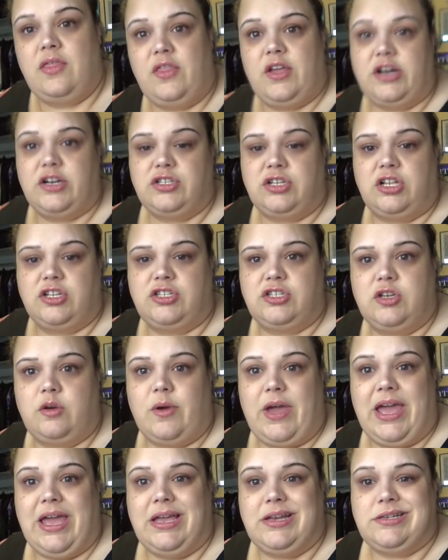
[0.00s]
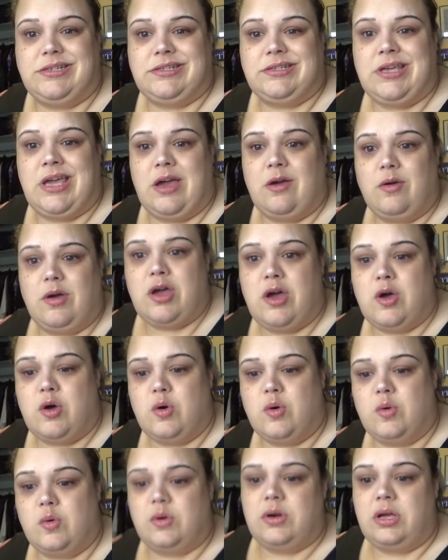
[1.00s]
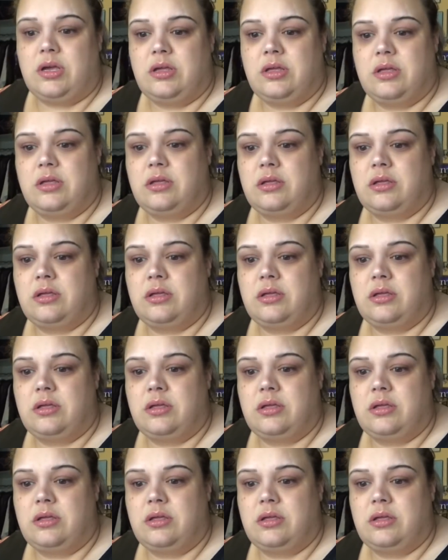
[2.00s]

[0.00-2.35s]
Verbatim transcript: There's also a discount code